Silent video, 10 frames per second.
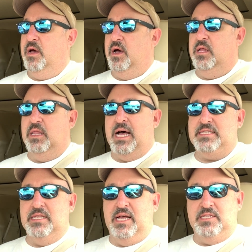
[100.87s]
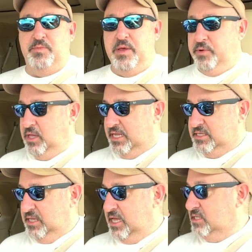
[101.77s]
lots and lots of people,
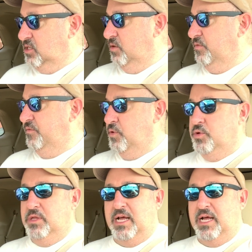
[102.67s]
lots and lots of food,